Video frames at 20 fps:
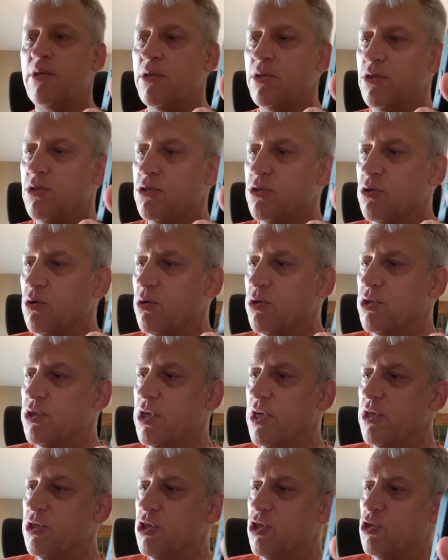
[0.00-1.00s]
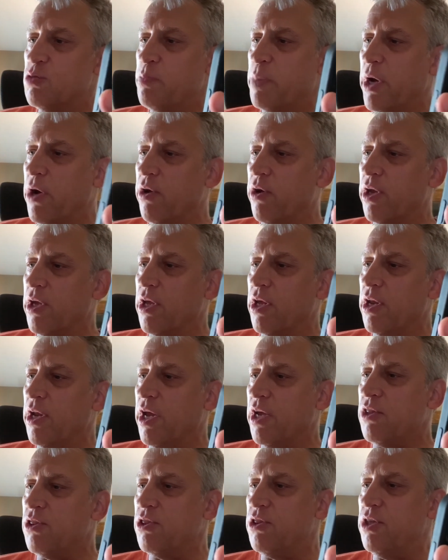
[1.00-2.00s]
So it says it's pairing.
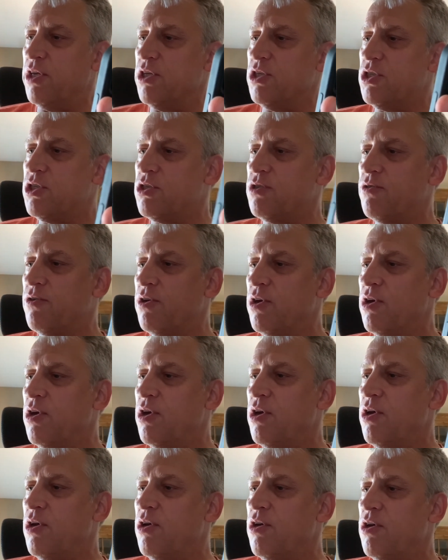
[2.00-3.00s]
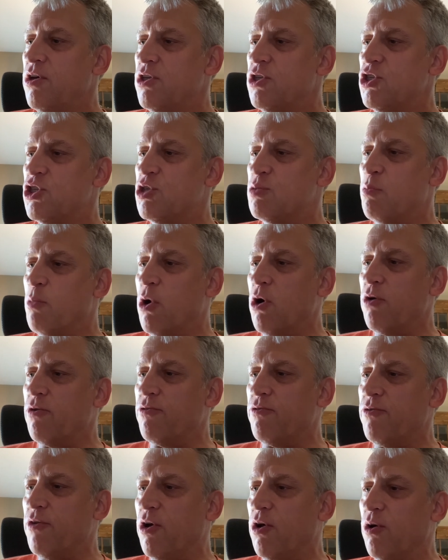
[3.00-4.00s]
Connect this
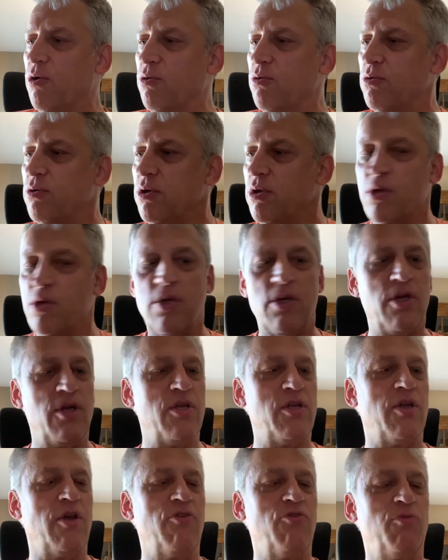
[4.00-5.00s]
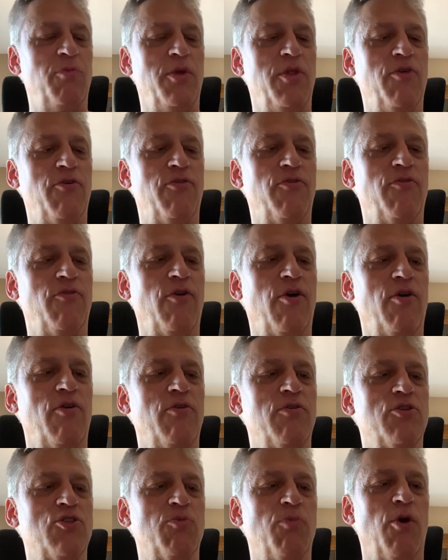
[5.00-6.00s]
smartphone. It gives me the
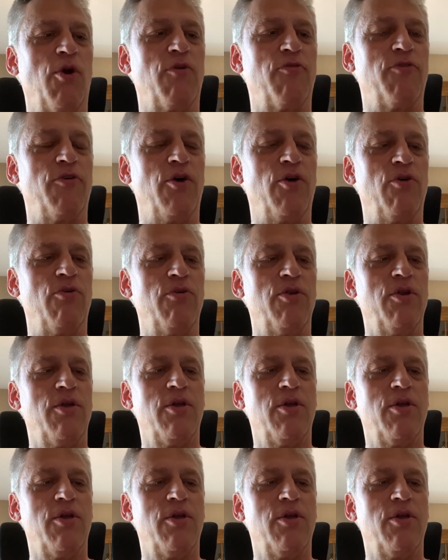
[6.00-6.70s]
smartphone.